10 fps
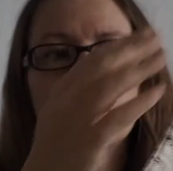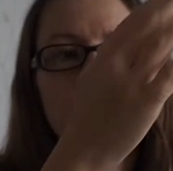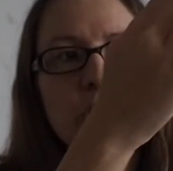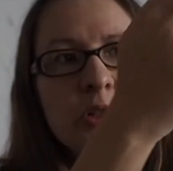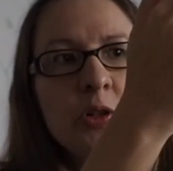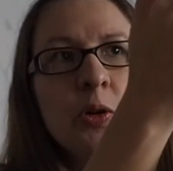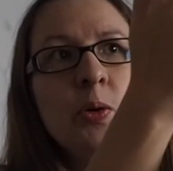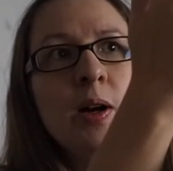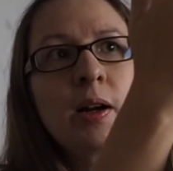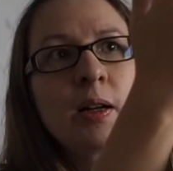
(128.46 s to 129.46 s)

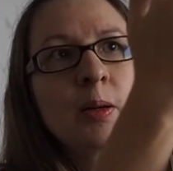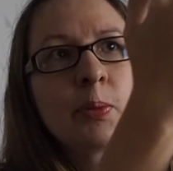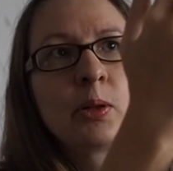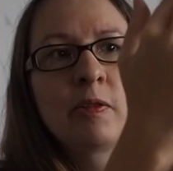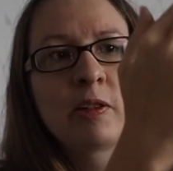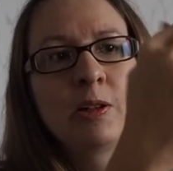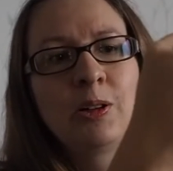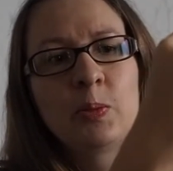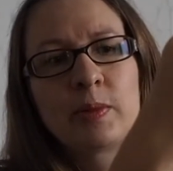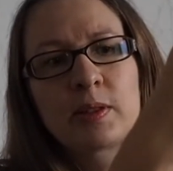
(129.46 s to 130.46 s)
also a couple of
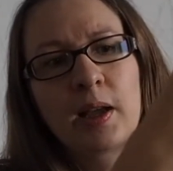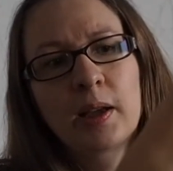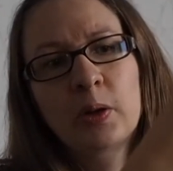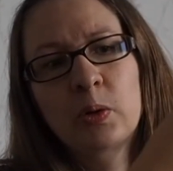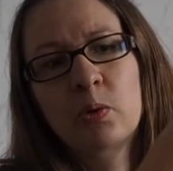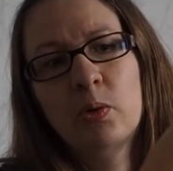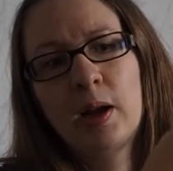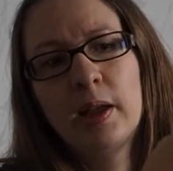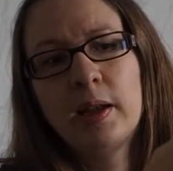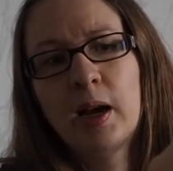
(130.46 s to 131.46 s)
columns that go
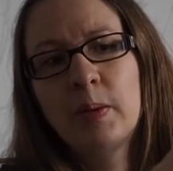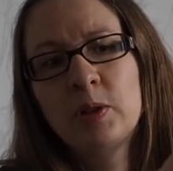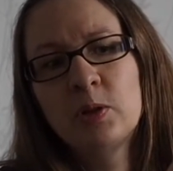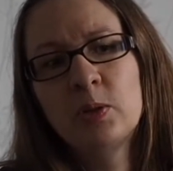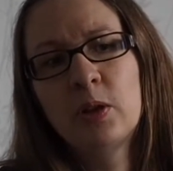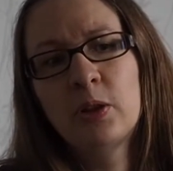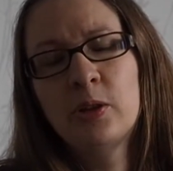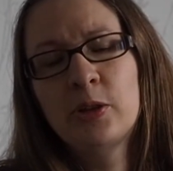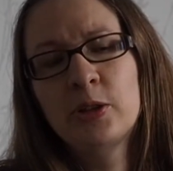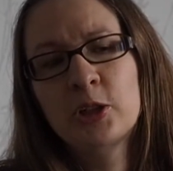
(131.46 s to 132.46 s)
right up to the
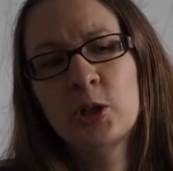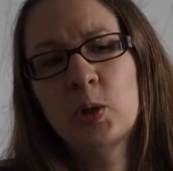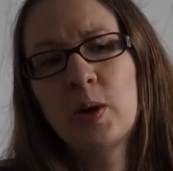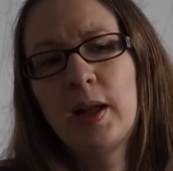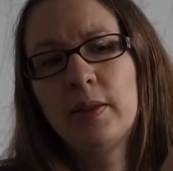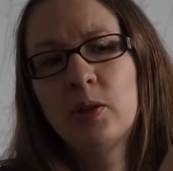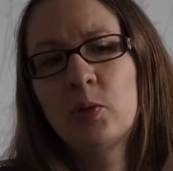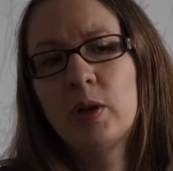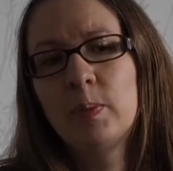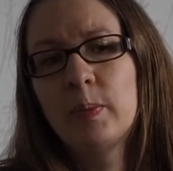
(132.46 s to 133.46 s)
toe and the
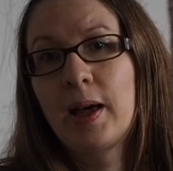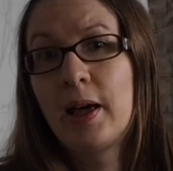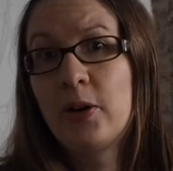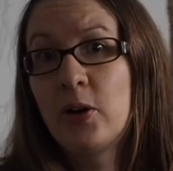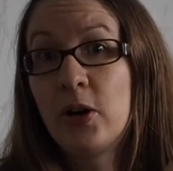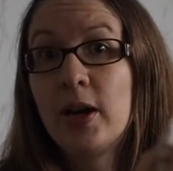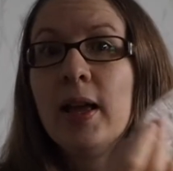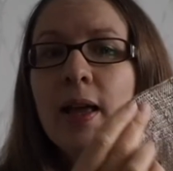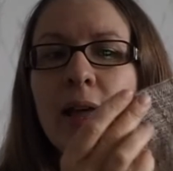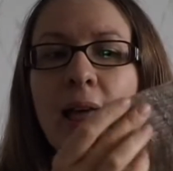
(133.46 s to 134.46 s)
rib pattern
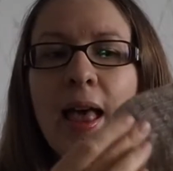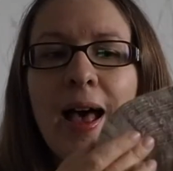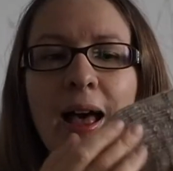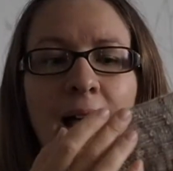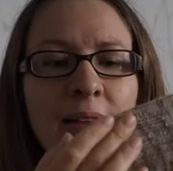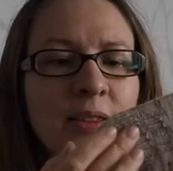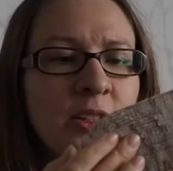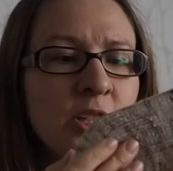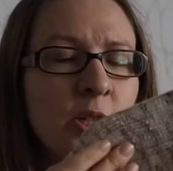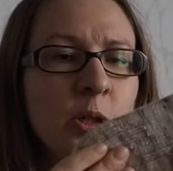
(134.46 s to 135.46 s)
at the
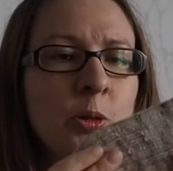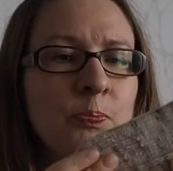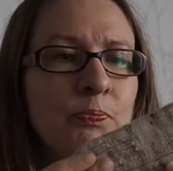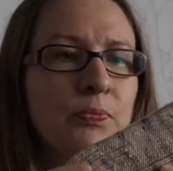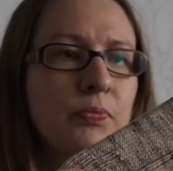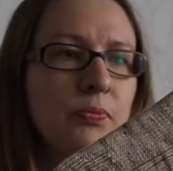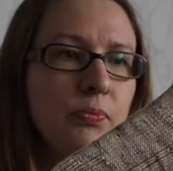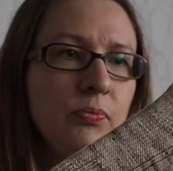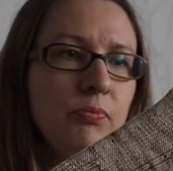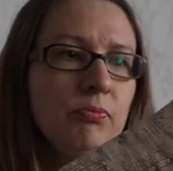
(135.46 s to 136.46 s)
toe,
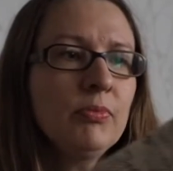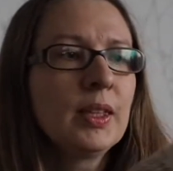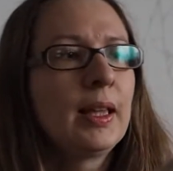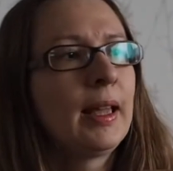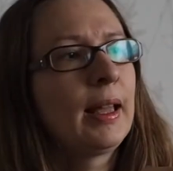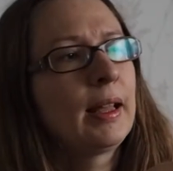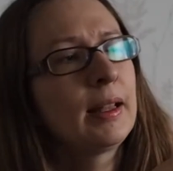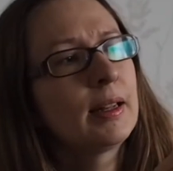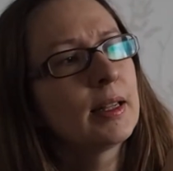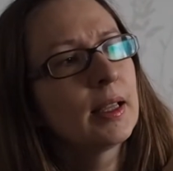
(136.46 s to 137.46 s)

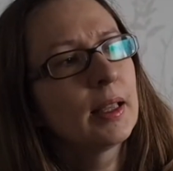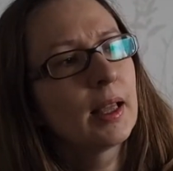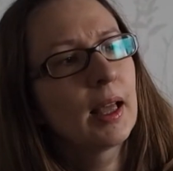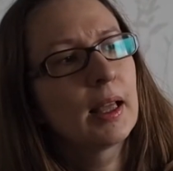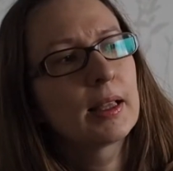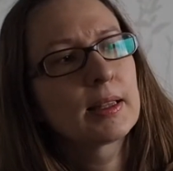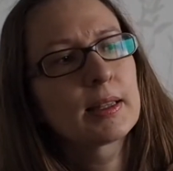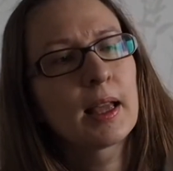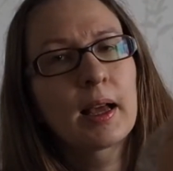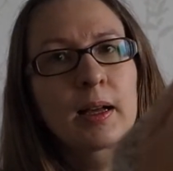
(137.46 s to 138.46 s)
and
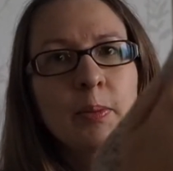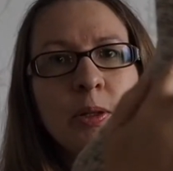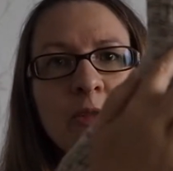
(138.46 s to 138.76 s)
a couple